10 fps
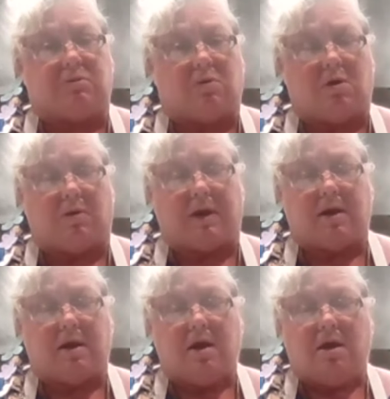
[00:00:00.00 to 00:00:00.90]
and we don't
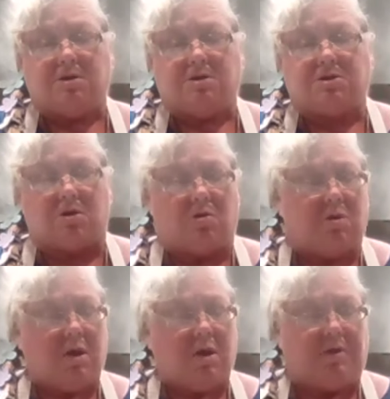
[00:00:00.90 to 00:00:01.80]
need botulism
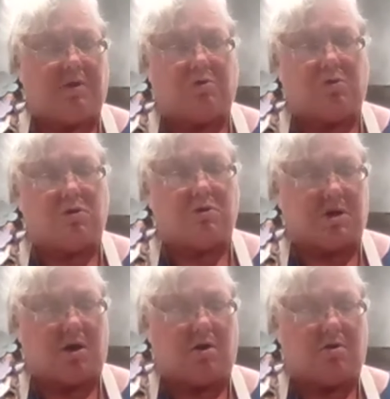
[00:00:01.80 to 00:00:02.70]
growing.
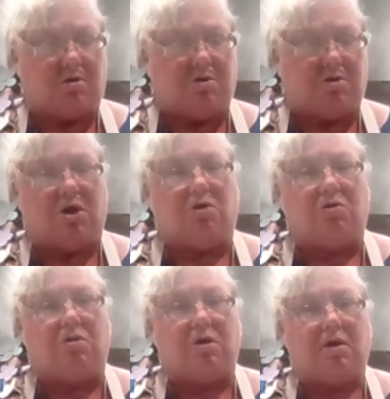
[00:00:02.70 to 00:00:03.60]
So the
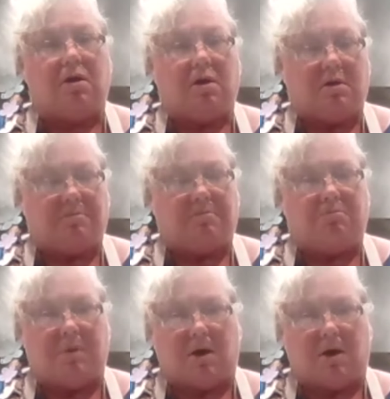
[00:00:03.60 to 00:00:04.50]
rules are
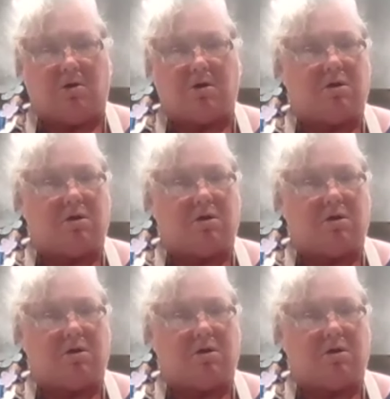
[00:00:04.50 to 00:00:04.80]
no